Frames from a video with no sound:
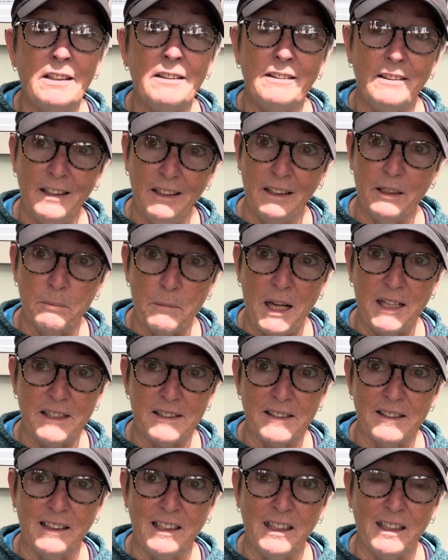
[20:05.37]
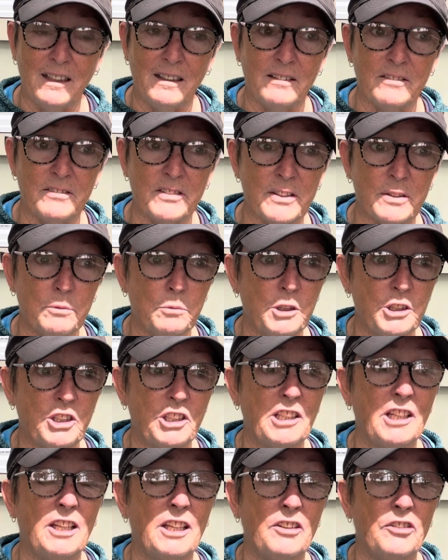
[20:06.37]
knitting my sleeves,
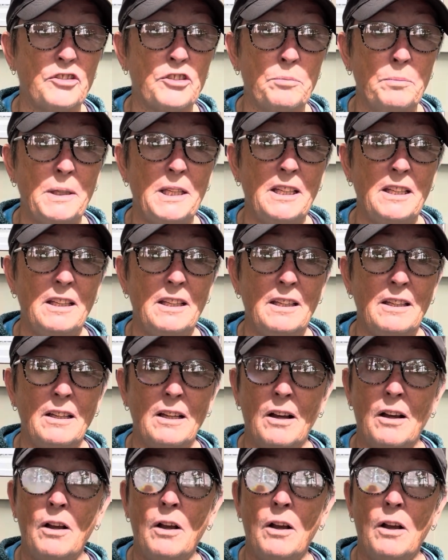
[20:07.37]
which gives me